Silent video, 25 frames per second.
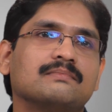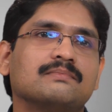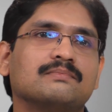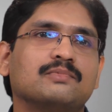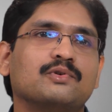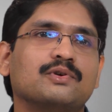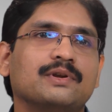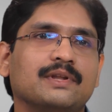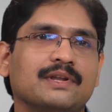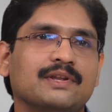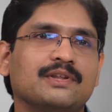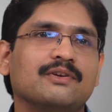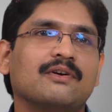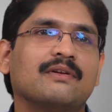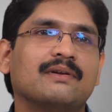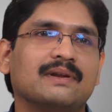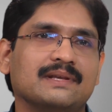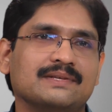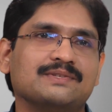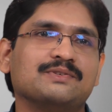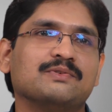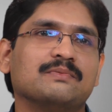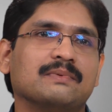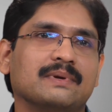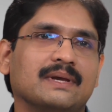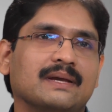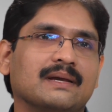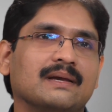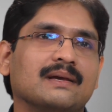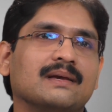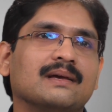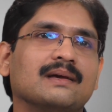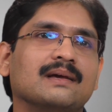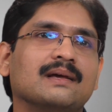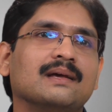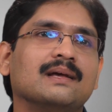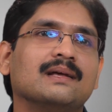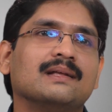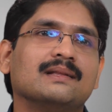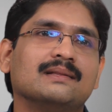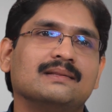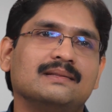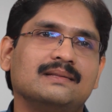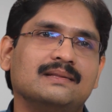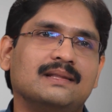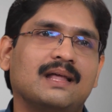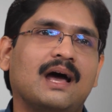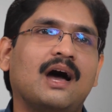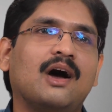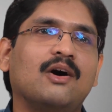put in your resume.
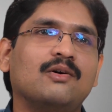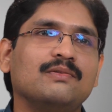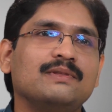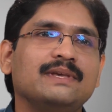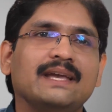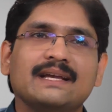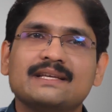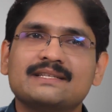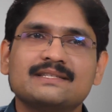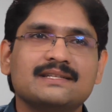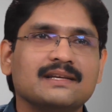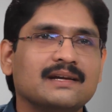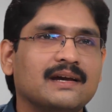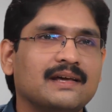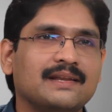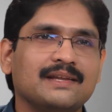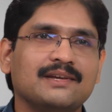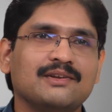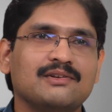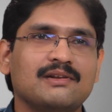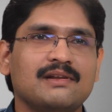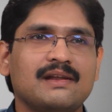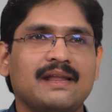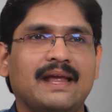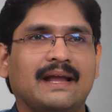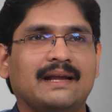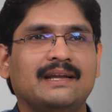Now the extracurricular